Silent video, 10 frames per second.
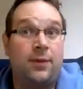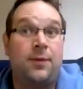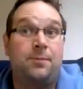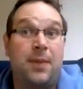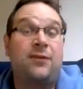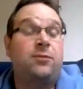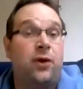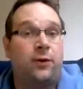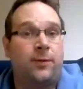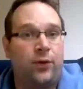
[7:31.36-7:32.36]
the best
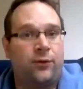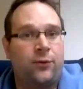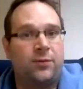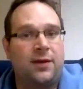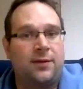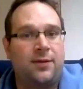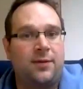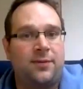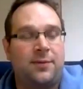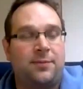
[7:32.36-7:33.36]
part of the book for me.
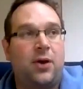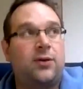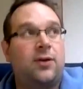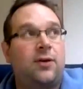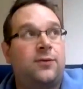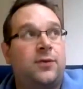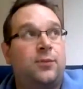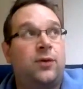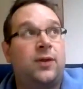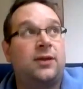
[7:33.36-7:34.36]
The part of the
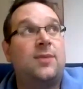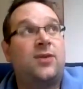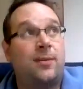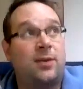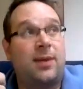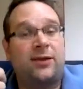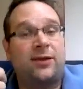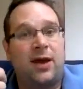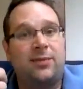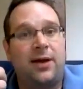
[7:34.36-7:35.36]
book that keeps coming back
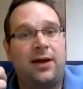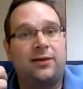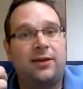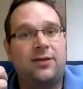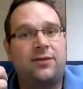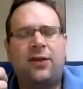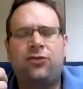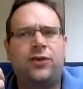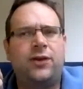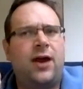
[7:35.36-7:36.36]
to my mind is
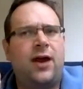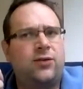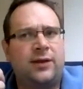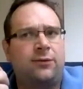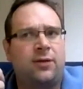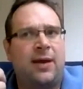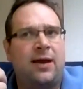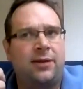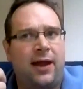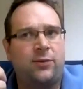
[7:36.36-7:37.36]
actually not particularly
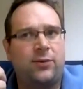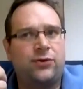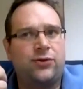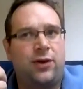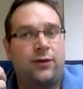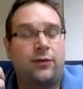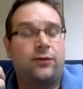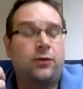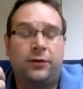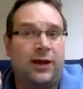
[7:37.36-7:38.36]
about language. And
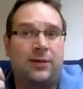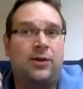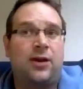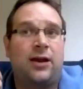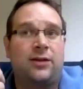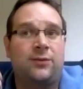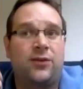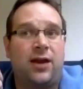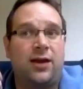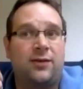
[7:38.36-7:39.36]
it's certainly not about cognitive
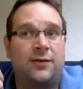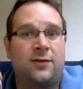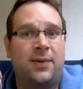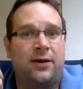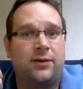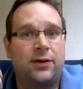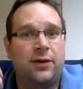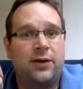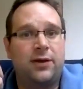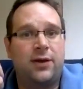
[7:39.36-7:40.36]
science. It's at
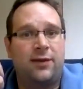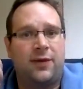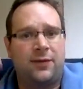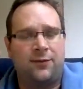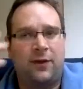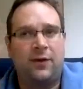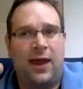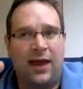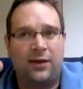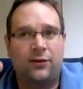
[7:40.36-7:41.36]
the
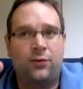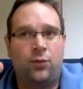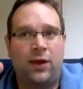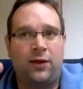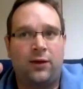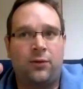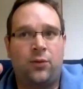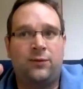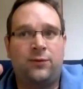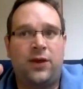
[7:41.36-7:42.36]
very end where
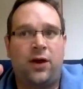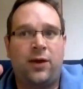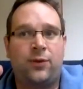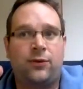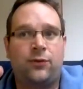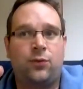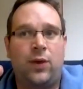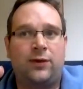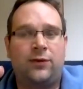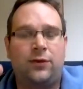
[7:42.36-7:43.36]
one of the authors
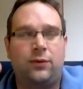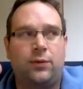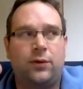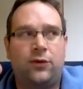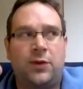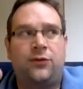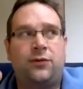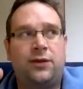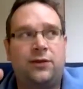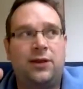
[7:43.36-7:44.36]
went to
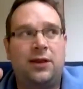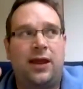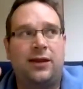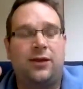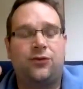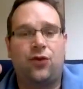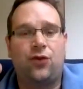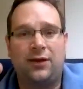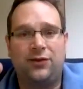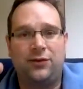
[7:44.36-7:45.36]
Switzerland and he
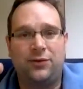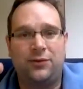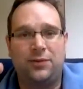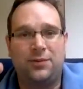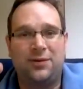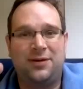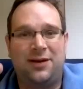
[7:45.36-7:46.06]
tried to